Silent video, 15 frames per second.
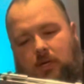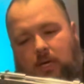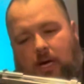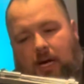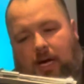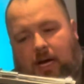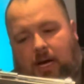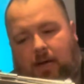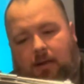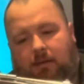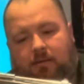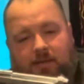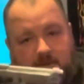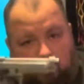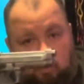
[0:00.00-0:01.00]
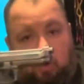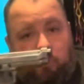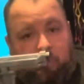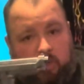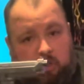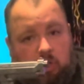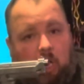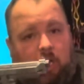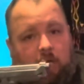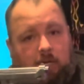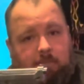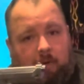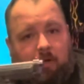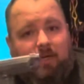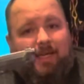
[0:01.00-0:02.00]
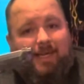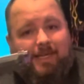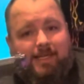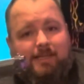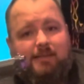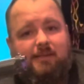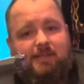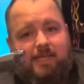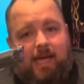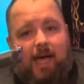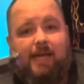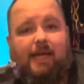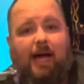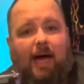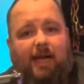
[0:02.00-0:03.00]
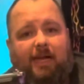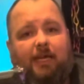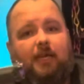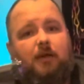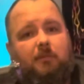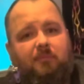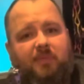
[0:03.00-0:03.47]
What we were talking about is the iconic